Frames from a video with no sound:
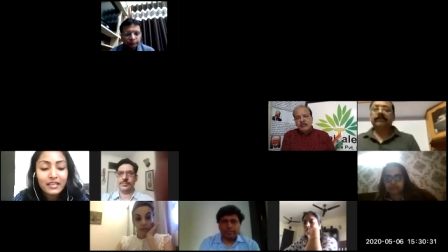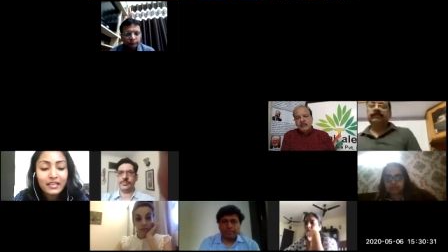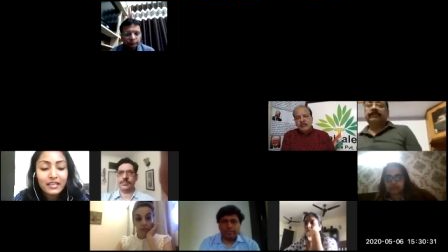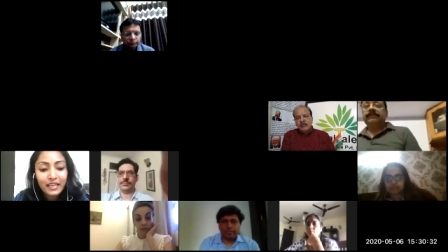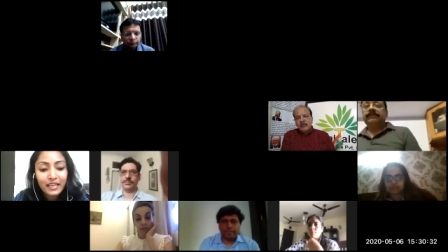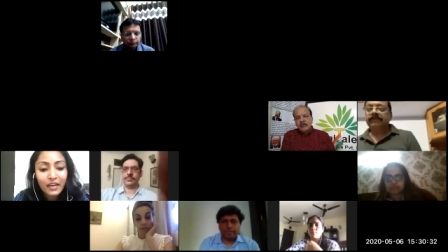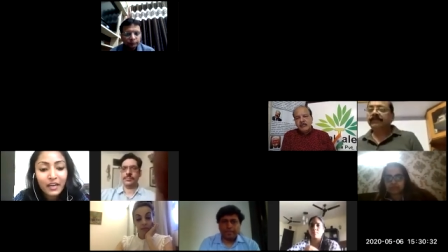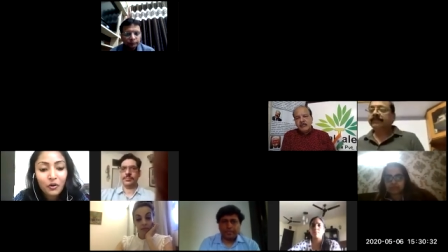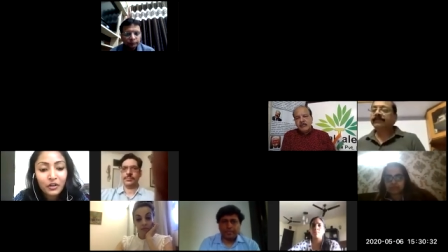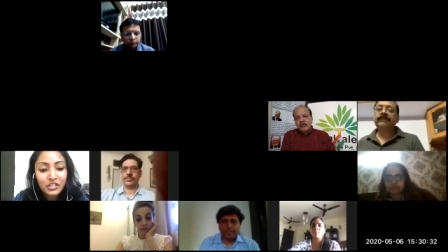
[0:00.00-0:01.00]
D.K.
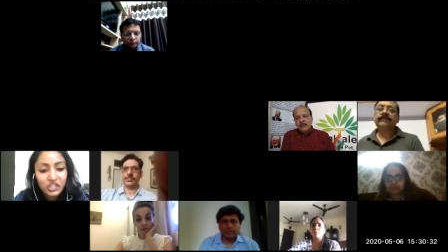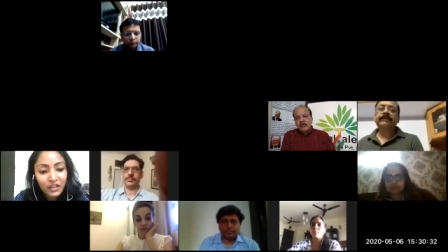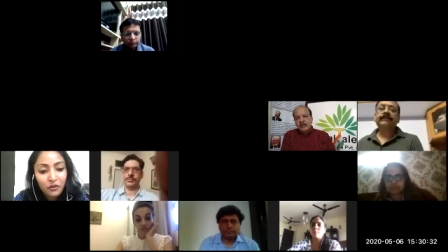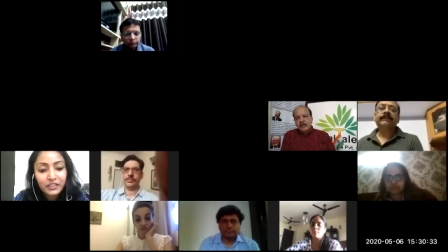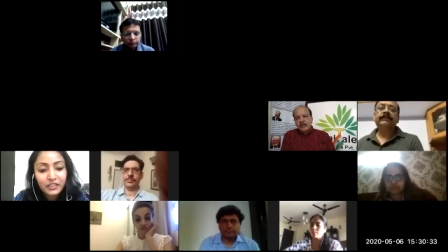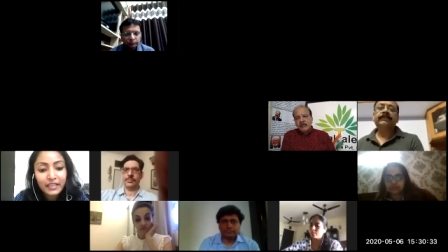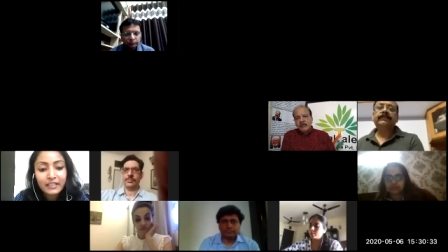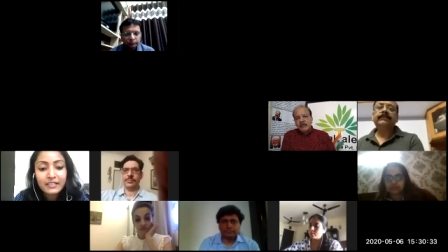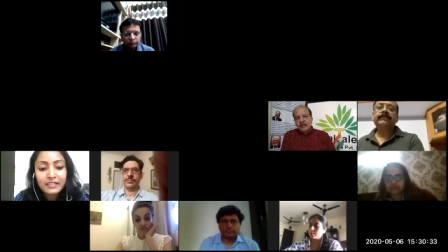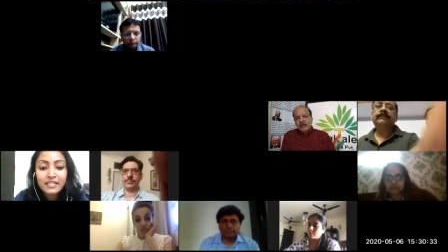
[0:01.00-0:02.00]
DKG uh, over the
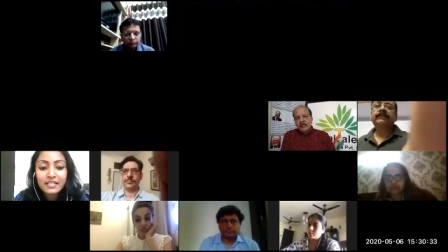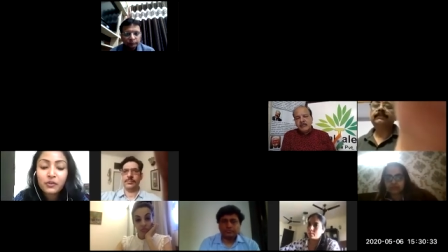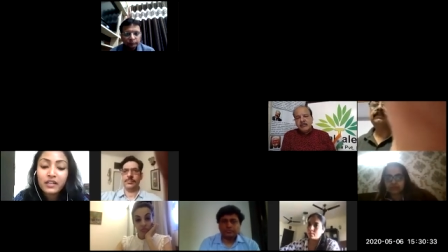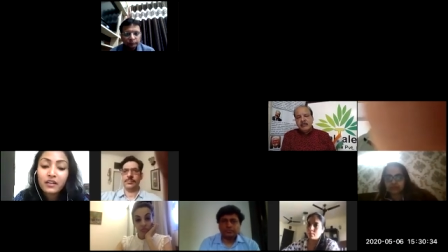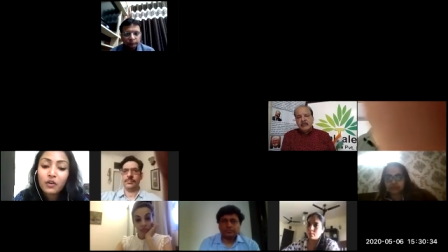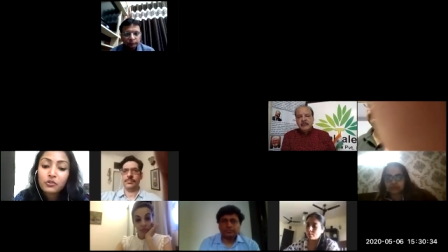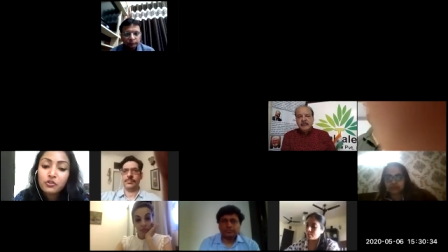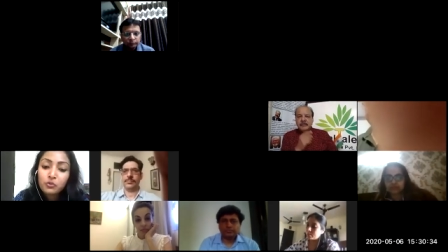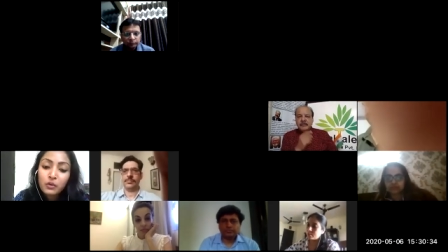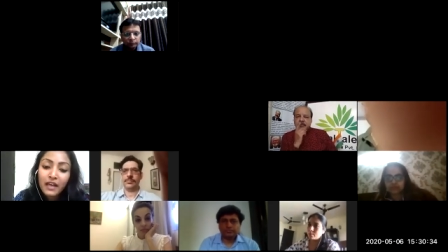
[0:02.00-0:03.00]
years has trained around 2 lakh